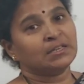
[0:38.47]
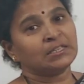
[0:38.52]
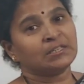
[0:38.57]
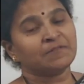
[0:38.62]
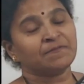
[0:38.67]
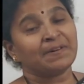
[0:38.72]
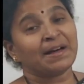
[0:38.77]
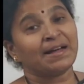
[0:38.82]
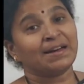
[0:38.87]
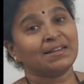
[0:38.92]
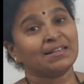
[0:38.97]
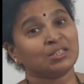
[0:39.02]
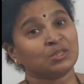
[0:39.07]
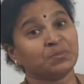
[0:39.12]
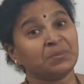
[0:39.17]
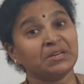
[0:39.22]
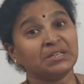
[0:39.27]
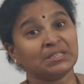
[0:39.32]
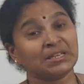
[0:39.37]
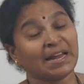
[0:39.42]
Cephalics
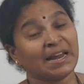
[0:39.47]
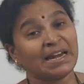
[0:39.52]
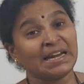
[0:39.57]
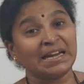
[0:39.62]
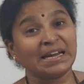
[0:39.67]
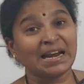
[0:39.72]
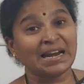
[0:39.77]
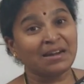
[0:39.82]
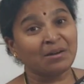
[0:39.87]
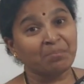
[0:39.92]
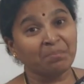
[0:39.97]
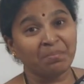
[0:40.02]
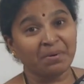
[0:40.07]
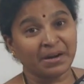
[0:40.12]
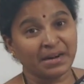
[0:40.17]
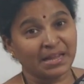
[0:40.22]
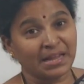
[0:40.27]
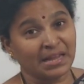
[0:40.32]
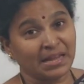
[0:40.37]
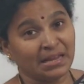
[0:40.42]
means head and
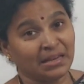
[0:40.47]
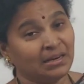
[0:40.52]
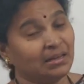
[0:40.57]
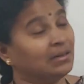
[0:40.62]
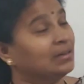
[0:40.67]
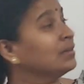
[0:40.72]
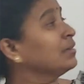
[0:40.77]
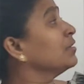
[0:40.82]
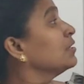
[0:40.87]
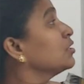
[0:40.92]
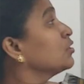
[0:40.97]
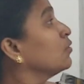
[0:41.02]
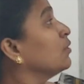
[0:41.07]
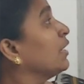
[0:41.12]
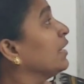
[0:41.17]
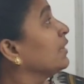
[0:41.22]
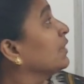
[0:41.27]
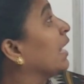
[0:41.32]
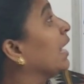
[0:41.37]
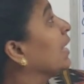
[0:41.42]
brain. So
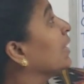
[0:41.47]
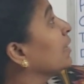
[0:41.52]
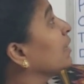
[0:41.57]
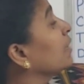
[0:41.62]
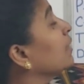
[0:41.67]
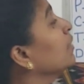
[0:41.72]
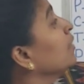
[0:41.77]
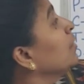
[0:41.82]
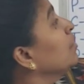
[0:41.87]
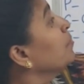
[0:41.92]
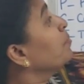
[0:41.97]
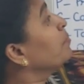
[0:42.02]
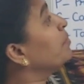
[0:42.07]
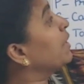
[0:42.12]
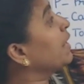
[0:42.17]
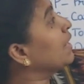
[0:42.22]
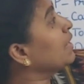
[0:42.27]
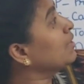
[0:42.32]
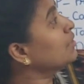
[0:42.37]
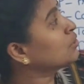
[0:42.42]
like that,
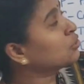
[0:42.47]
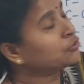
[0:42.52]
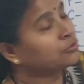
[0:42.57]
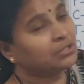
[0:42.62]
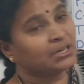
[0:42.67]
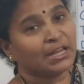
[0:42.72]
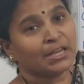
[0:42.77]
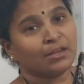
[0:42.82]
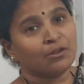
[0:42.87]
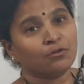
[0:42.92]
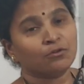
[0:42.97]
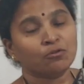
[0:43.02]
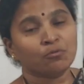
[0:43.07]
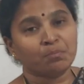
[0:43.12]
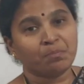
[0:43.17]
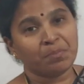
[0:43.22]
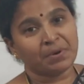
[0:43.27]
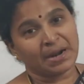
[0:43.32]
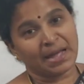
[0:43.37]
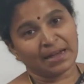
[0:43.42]
brain should take you to
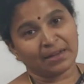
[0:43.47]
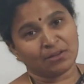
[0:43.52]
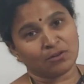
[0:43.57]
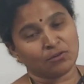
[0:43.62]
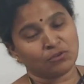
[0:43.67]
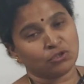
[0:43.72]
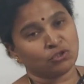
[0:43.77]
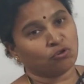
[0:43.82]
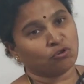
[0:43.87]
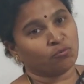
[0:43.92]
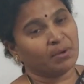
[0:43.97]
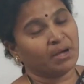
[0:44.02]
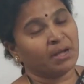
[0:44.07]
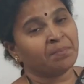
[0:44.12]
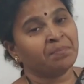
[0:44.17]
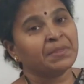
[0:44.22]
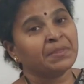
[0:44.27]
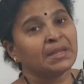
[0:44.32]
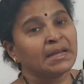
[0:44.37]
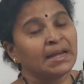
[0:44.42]
brachiostoma.
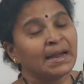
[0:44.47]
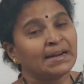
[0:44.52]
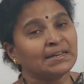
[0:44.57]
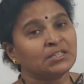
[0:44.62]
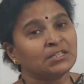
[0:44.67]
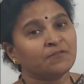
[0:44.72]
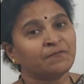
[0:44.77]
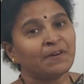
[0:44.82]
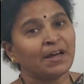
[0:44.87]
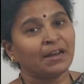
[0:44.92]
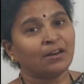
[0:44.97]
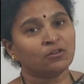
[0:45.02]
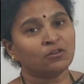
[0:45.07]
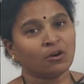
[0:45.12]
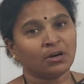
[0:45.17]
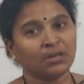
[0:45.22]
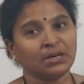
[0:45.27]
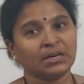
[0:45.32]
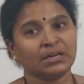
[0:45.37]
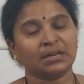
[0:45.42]
And
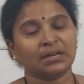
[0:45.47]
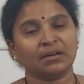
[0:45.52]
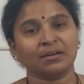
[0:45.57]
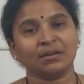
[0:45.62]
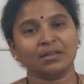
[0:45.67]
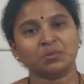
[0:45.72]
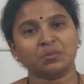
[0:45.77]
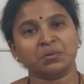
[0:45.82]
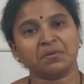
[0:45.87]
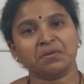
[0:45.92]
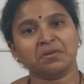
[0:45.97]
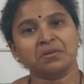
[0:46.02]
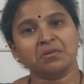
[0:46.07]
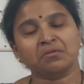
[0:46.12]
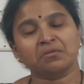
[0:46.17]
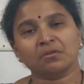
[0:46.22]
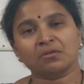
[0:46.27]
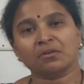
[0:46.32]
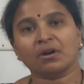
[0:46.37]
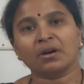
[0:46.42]
Cephalochordata is between
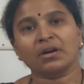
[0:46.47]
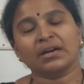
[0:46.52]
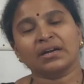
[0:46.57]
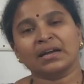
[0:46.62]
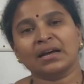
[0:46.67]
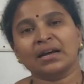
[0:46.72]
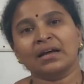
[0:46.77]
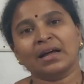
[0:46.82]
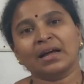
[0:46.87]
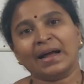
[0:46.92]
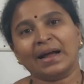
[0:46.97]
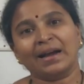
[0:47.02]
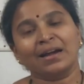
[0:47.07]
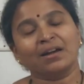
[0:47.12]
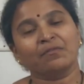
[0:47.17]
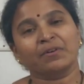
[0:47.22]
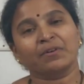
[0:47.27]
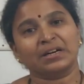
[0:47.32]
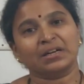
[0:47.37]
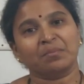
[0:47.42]
Urochordata
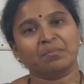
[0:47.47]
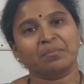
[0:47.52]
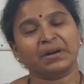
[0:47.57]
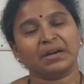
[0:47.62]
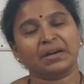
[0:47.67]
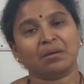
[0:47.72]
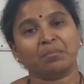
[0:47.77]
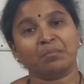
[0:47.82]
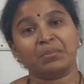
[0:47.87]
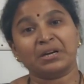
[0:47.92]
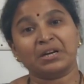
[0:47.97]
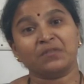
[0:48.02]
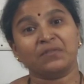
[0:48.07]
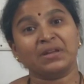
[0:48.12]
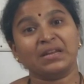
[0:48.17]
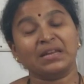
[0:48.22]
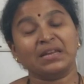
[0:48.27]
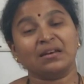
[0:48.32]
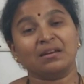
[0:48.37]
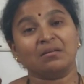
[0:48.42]
and vertebrata.
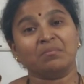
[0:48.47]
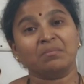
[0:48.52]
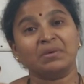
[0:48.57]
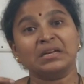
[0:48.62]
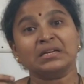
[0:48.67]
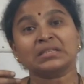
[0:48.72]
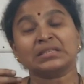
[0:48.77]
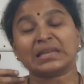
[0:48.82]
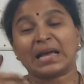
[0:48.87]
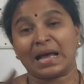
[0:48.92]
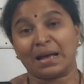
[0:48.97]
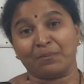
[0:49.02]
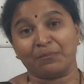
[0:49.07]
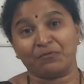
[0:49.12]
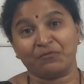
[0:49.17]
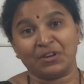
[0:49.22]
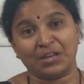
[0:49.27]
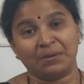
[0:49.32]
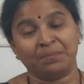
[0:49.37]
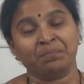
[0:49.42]
Between means
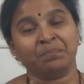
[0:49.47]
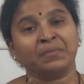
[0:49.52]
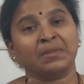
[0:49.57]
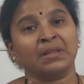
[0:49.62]
amphi.